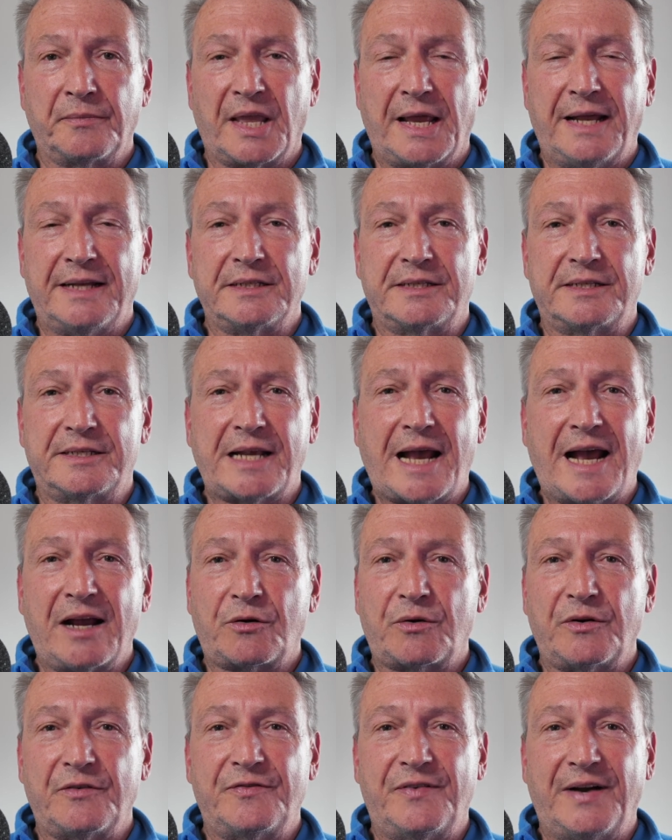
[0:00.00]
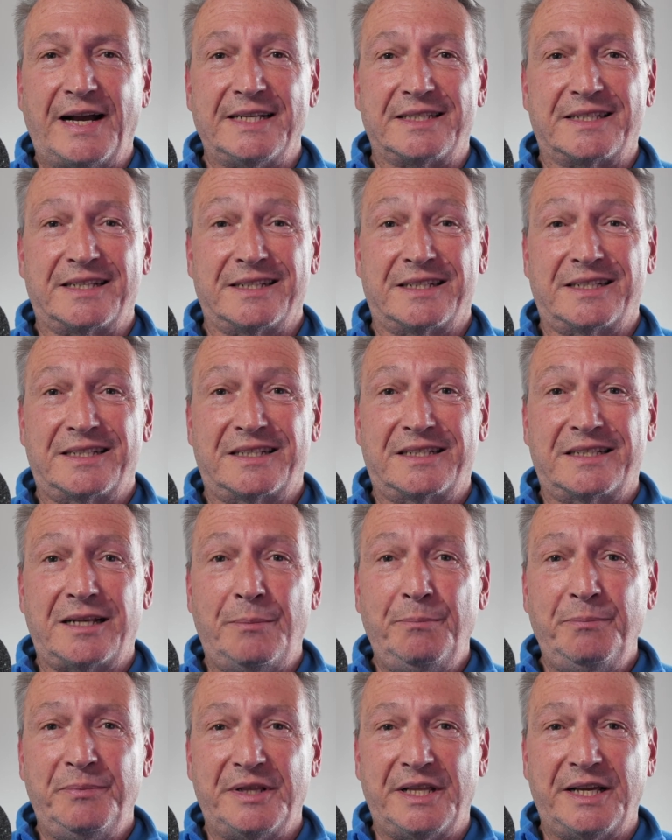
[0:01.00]
and sacrifices
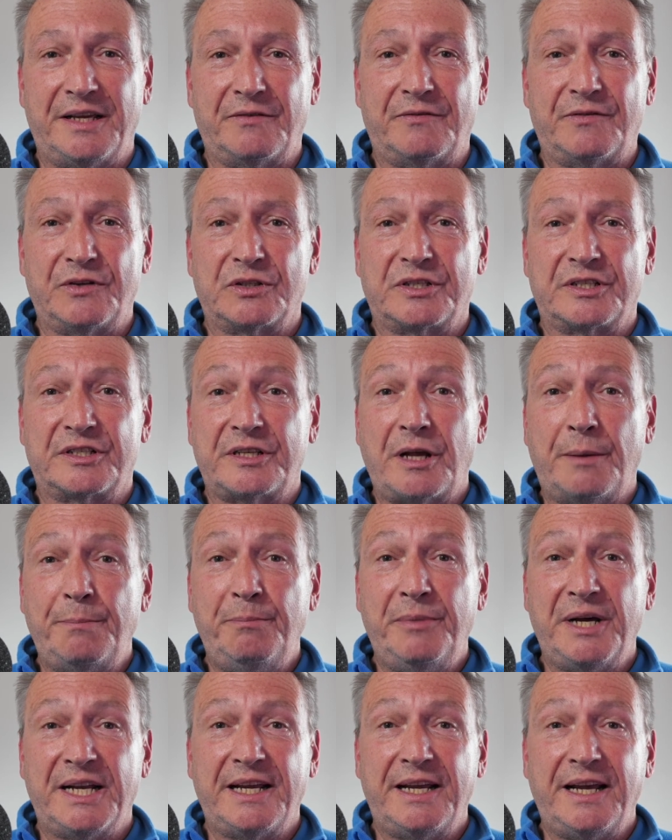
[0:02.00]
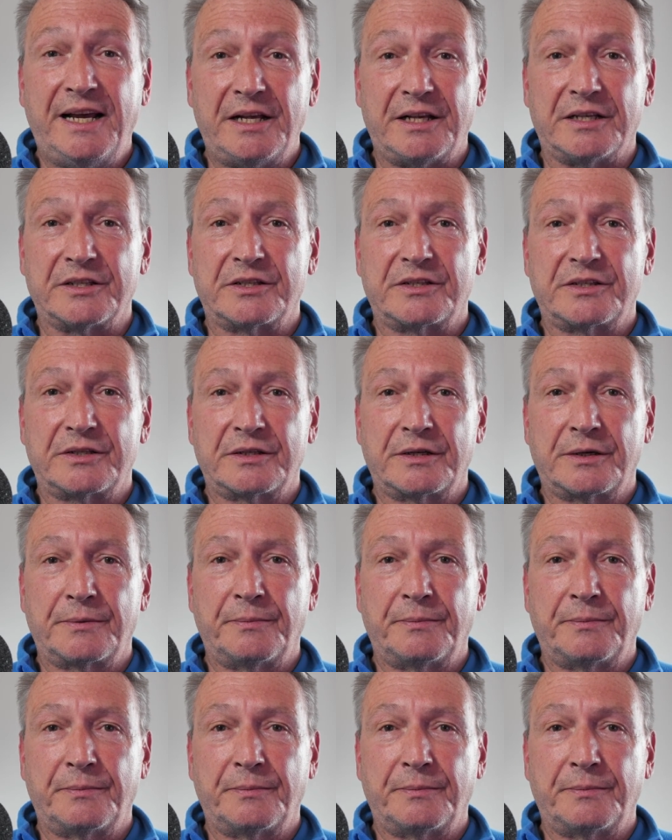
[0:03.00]
something for somebody else?